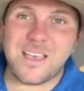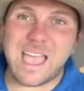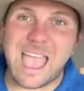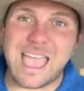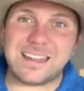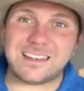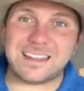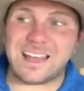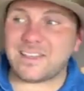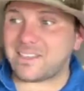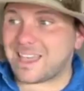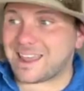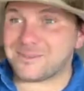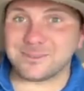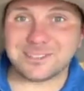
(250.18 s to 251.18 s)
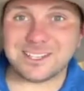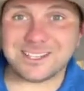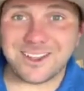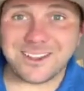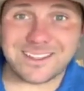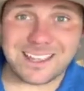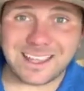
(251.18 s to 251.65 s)
and the animals that
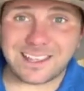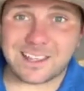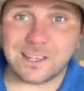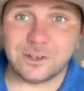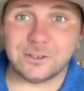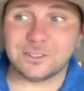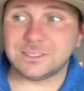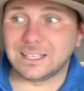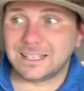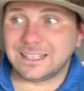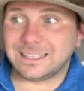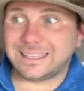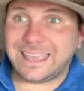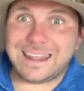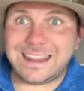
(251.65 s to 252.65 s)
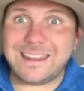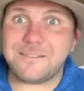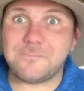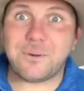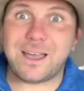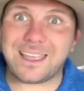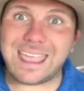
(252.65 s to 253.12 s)
don't get killed get
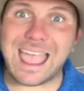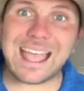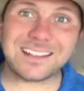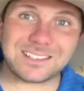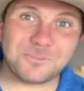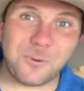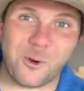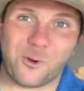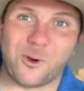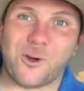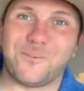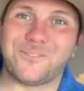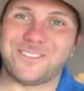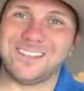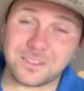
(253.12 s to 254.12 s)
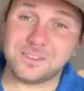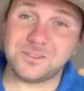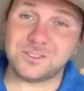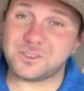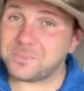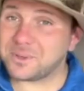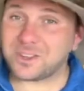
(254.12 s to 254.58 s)
eaten by cats more often.
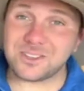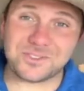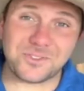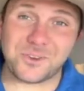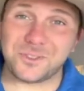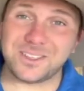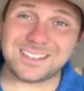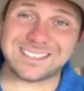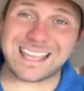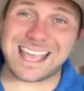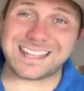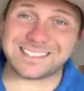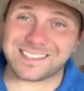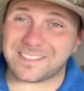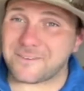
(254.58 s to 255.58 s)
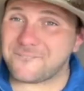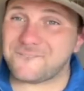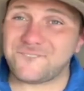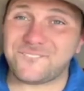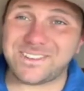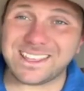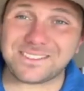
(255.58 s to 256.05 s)
So because of all this, cats are the
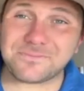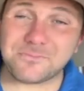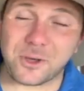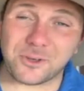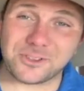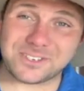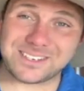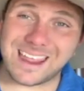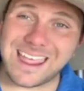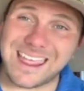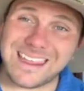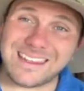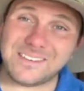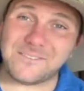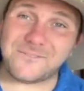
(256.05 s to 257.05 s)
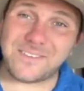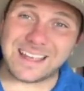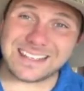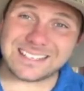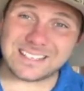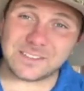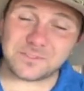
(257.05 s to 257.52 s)
5th most
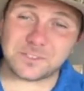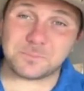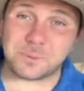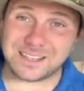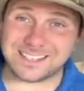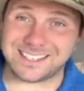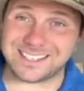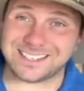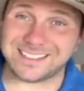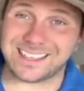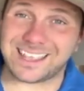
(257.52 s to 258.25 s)
invasive species in the